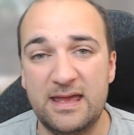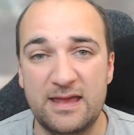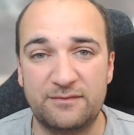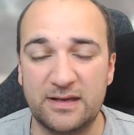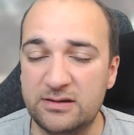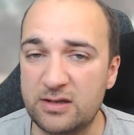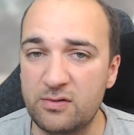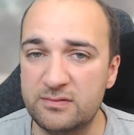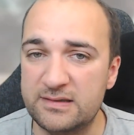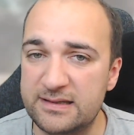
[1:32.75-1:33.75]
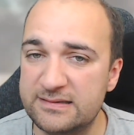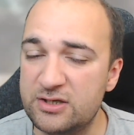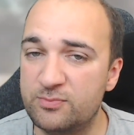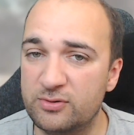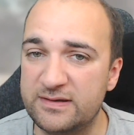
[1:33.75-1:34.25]
If they don't, let's say
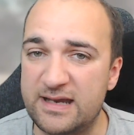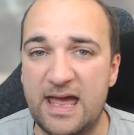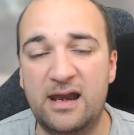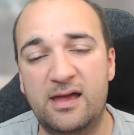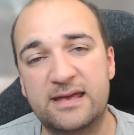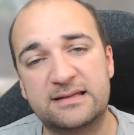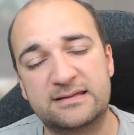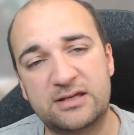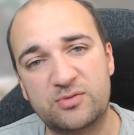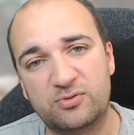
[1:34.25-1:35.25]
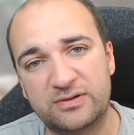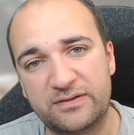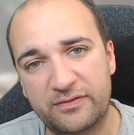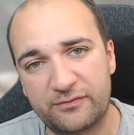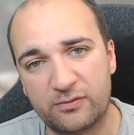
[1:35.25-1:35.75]
you brought in allies, let's say you brought
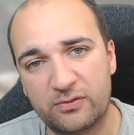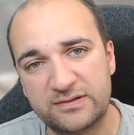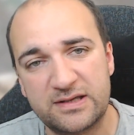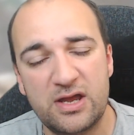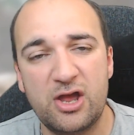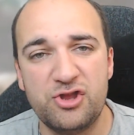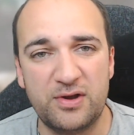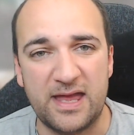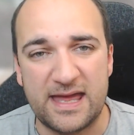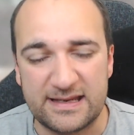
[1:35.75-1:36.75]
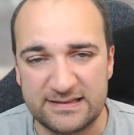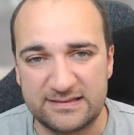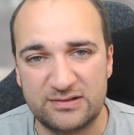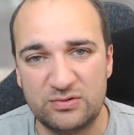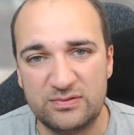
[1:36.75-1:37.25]
in thralls, you get
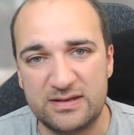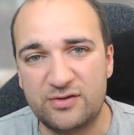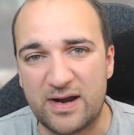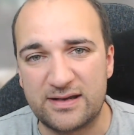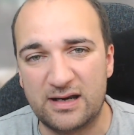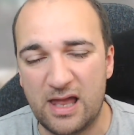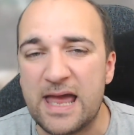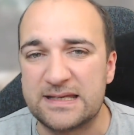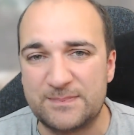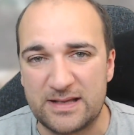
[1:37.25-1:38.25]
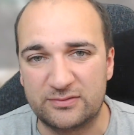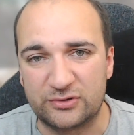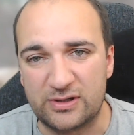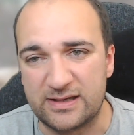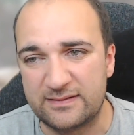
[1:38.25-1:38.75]
access to the Grand Alliance battle
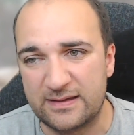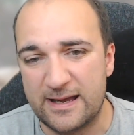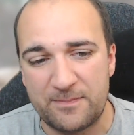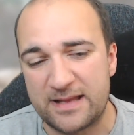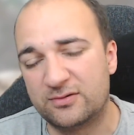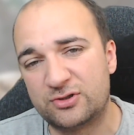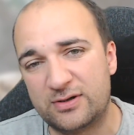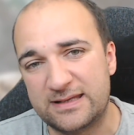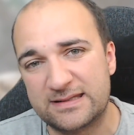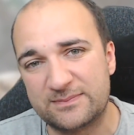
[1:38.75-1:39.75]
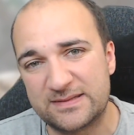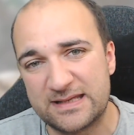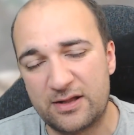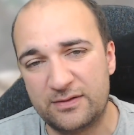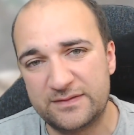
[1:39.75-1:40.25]
traits. Now, battle traits
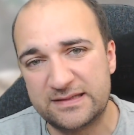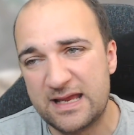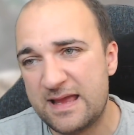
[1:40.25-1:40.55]
themselves,